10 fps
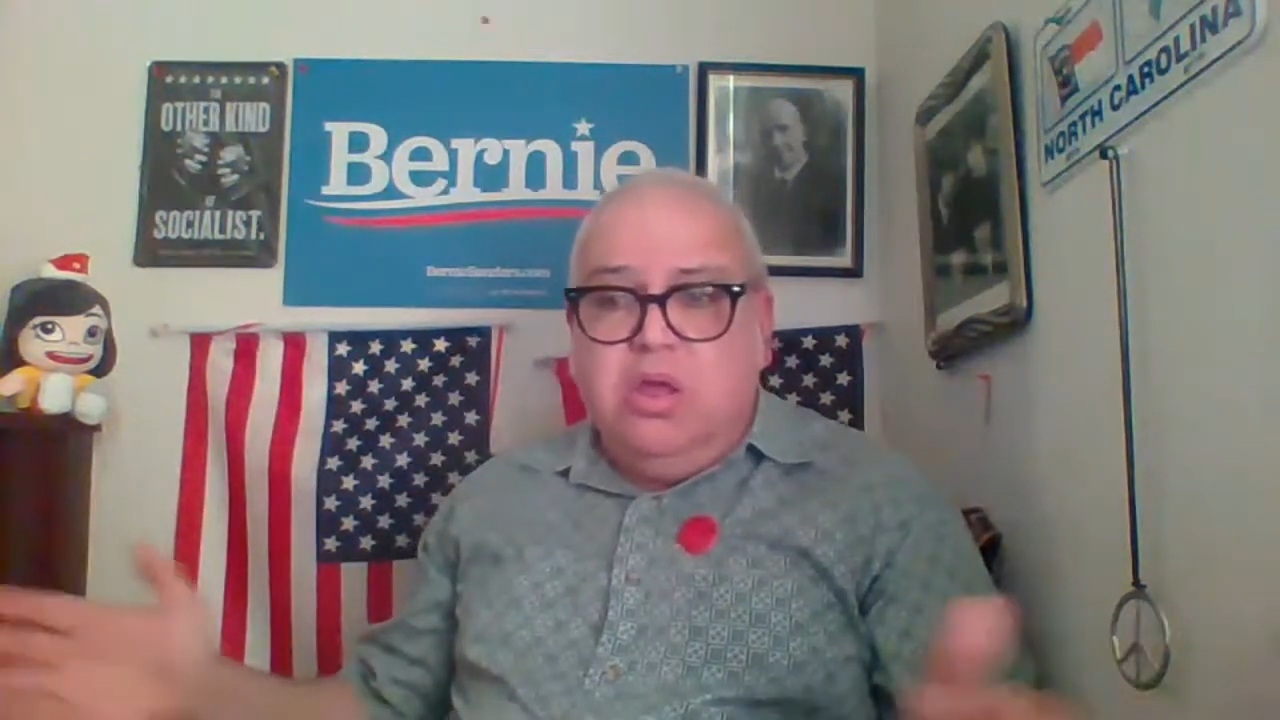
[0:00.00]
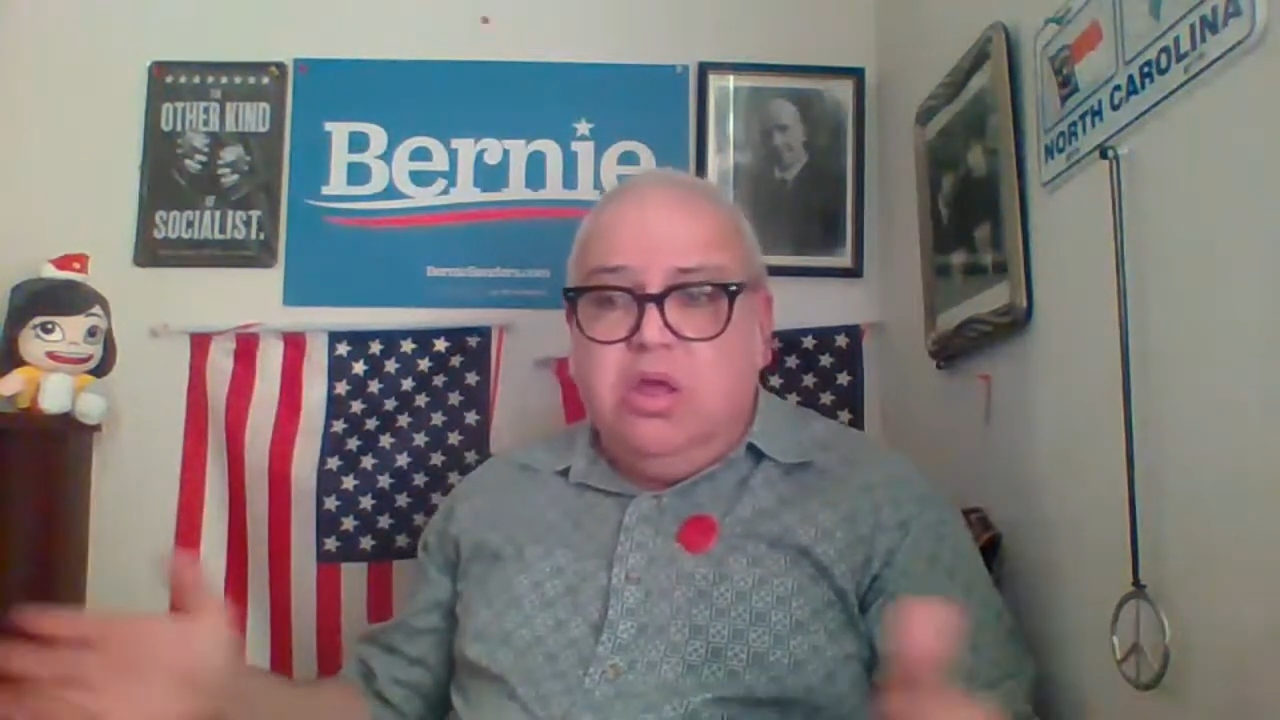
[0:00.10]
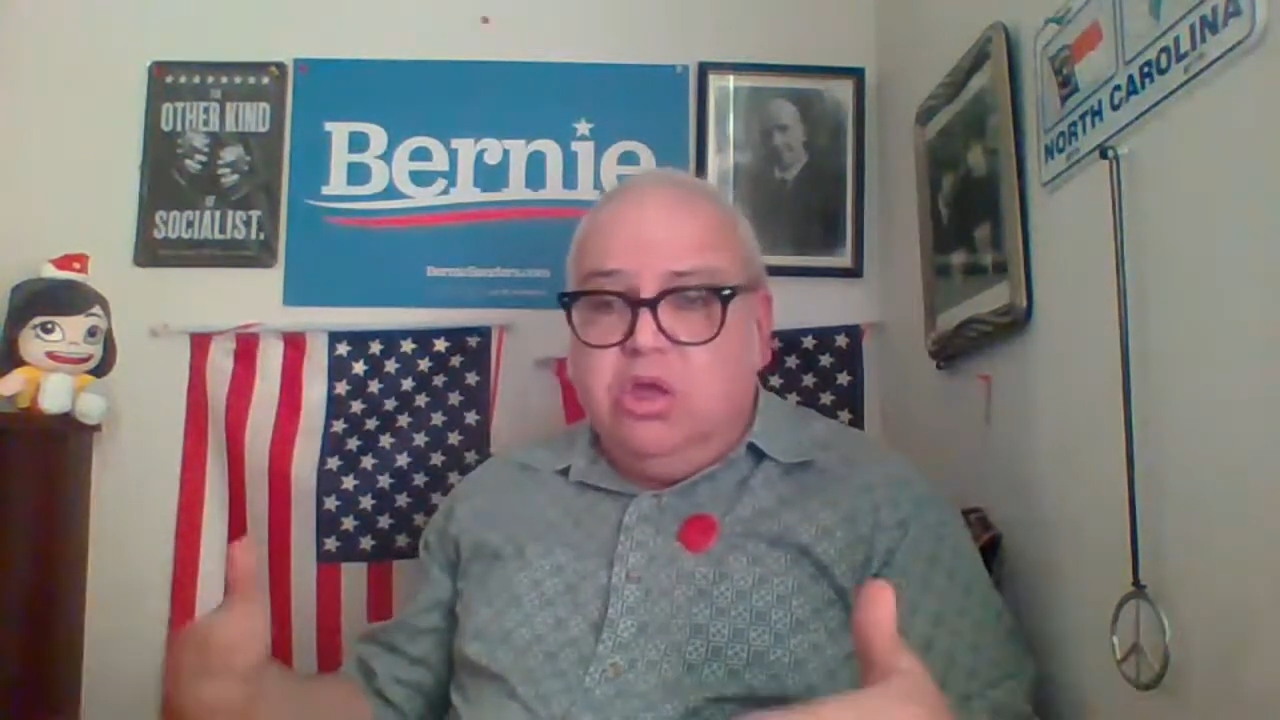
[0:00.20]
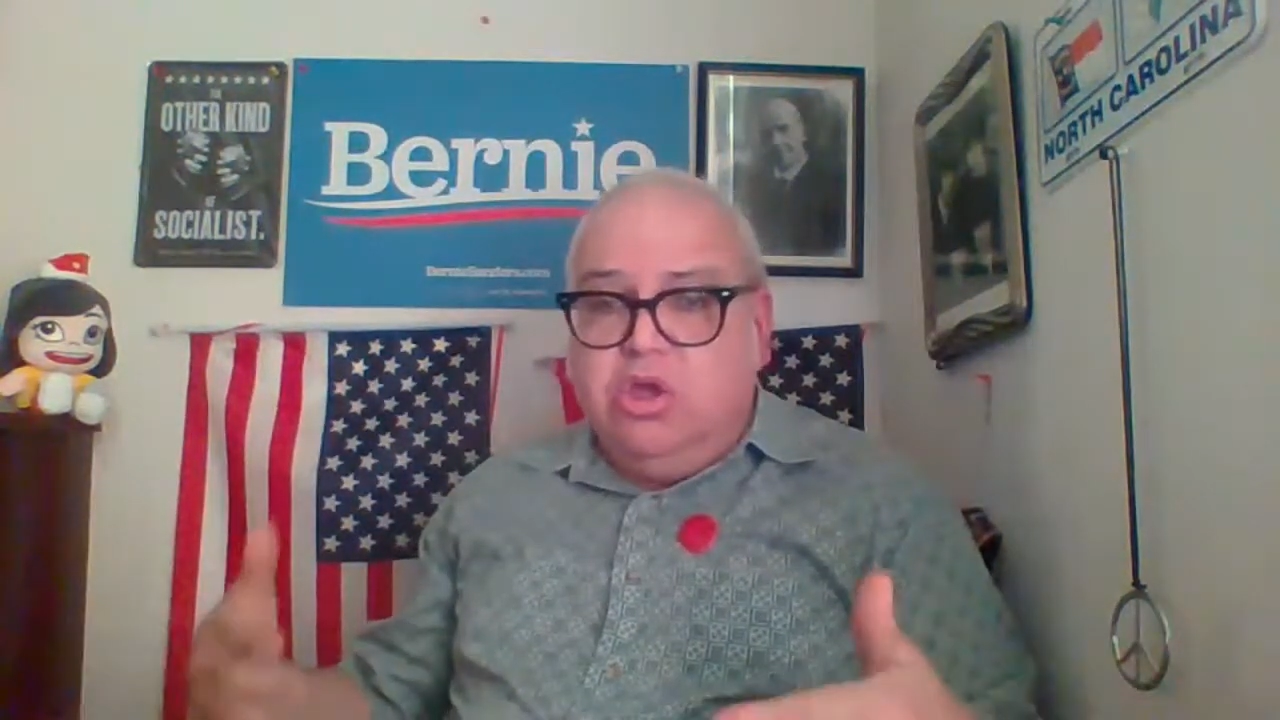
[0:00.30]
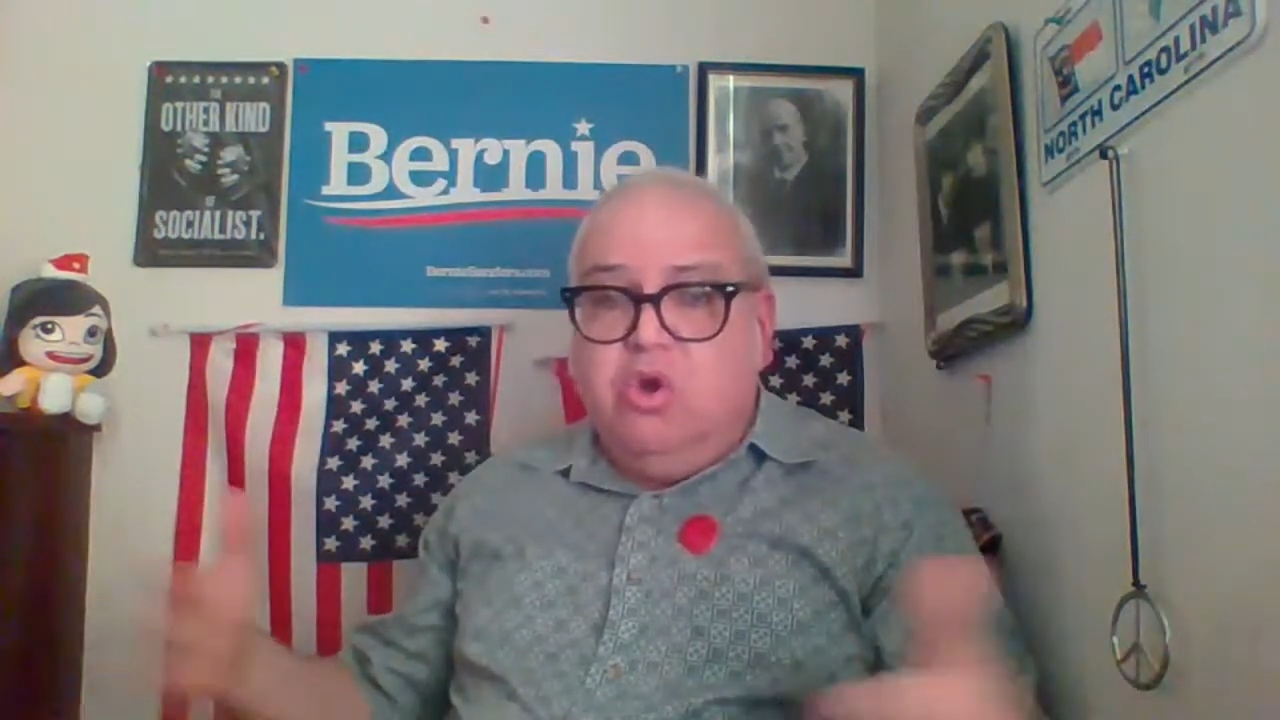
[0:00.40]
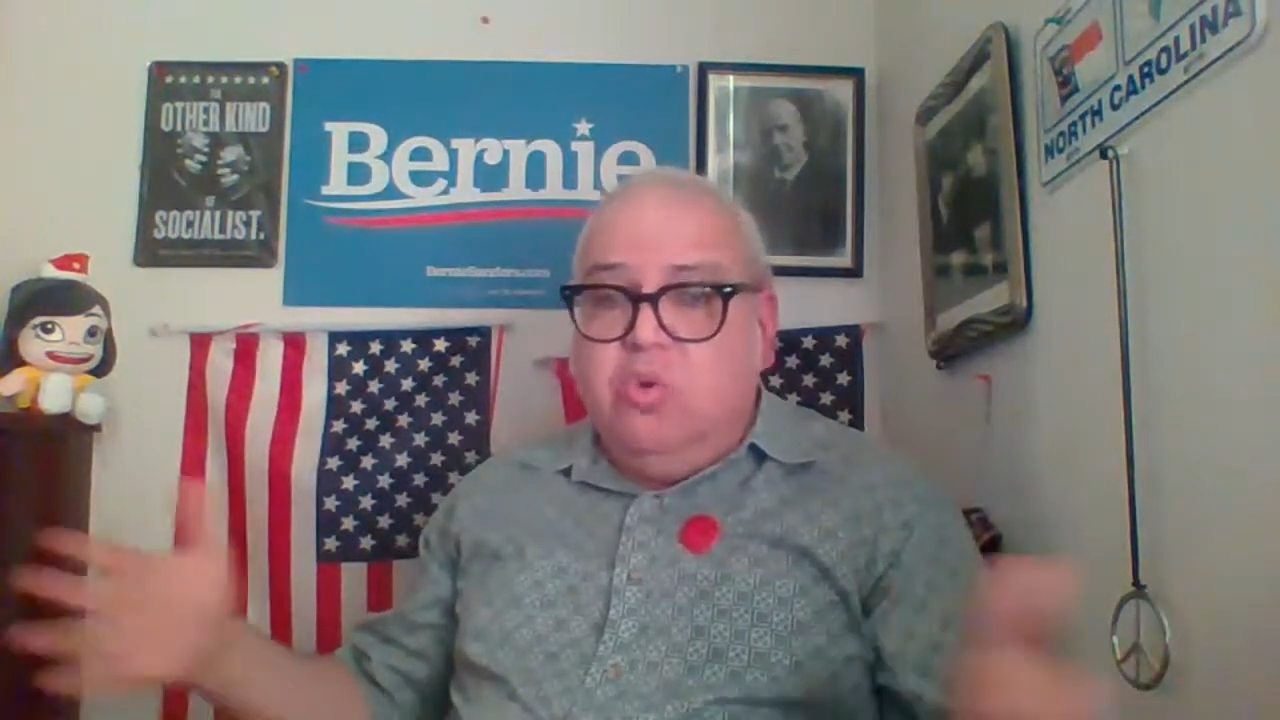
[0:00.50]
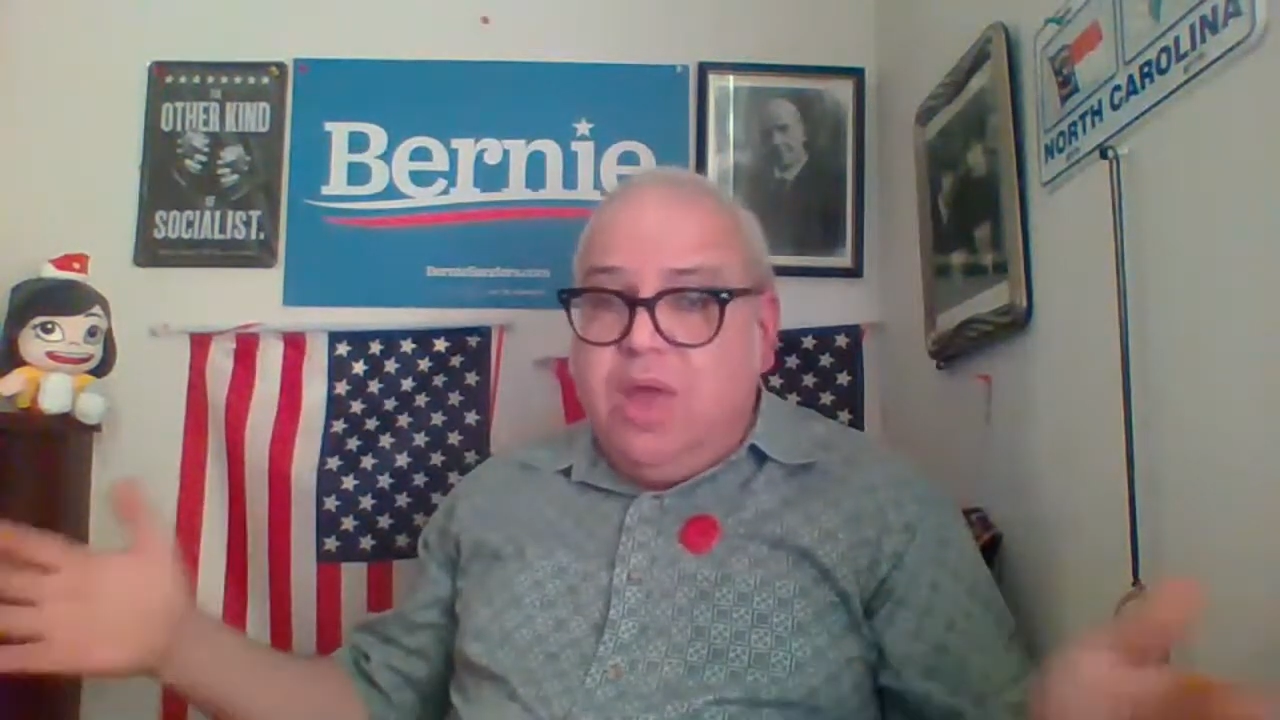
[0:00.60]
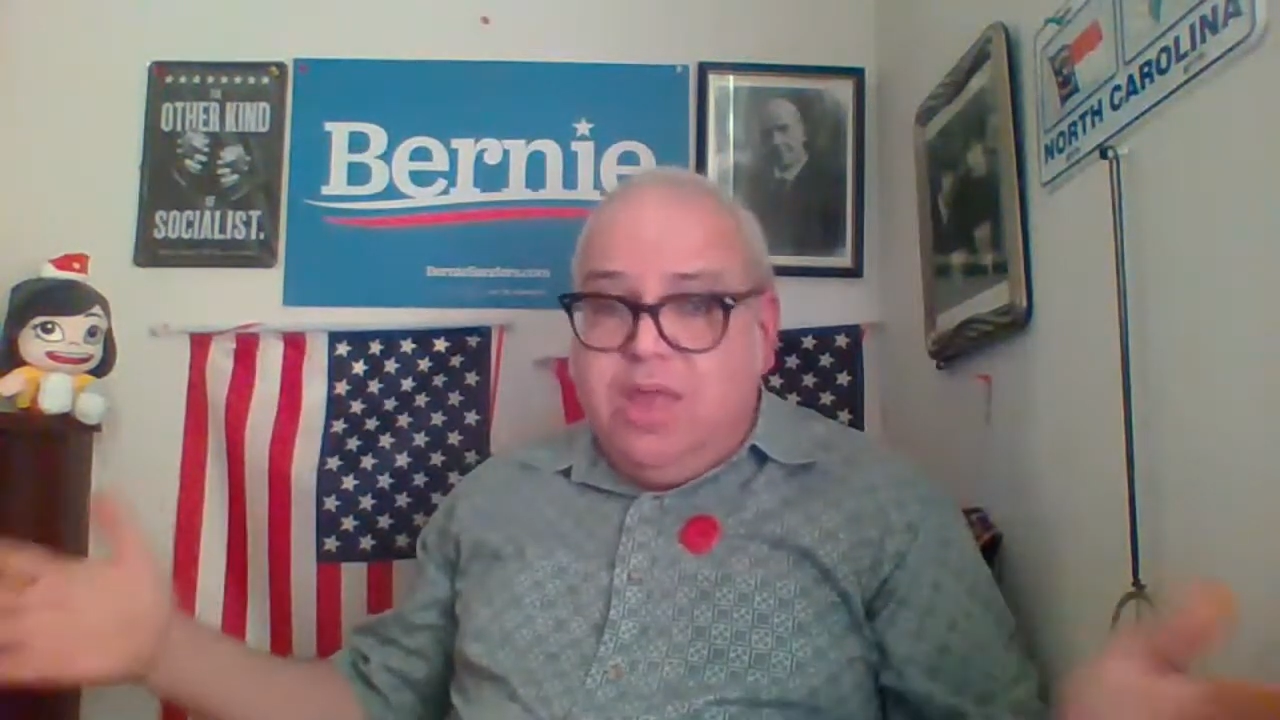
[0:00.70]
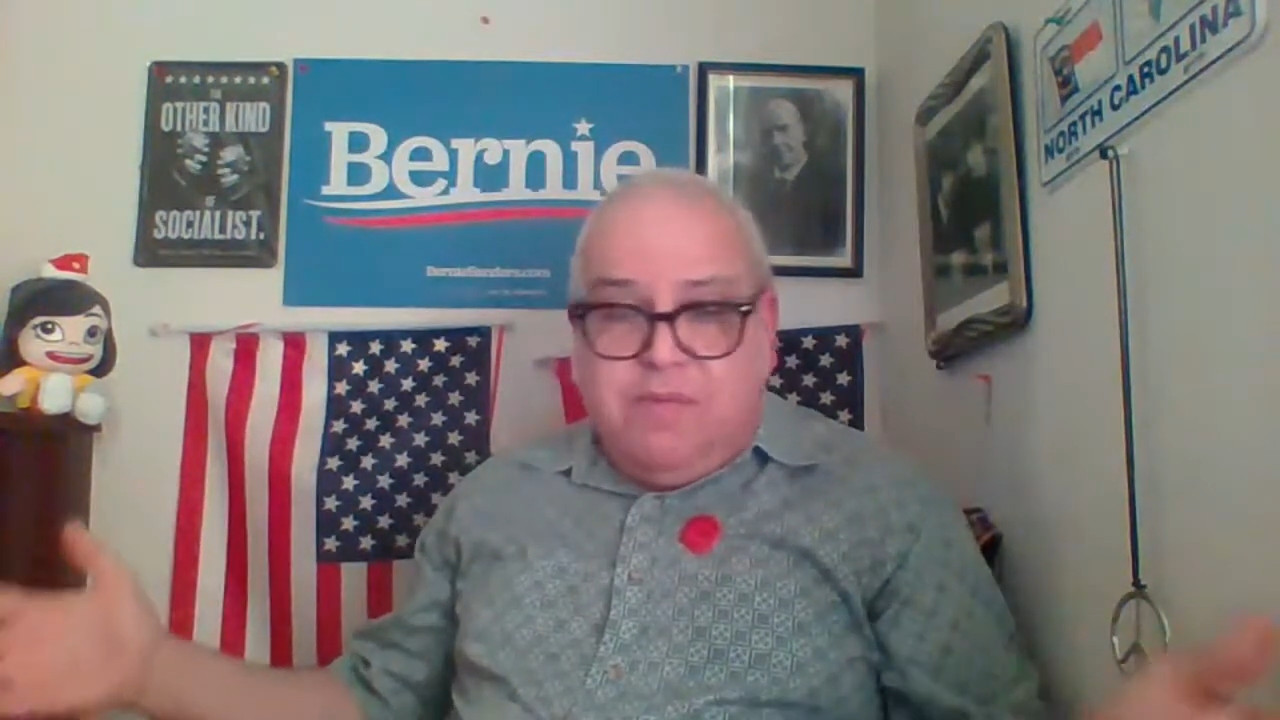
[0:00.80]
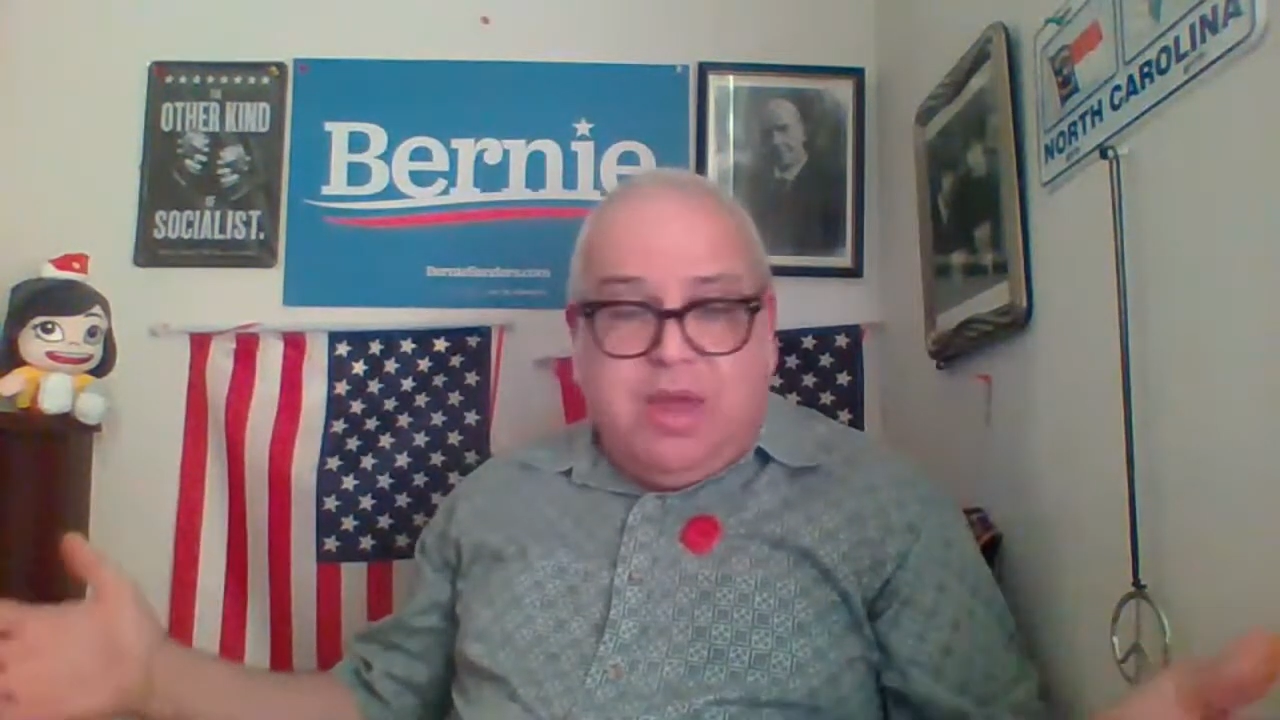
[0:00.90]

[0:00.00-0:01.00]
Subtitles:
go away if I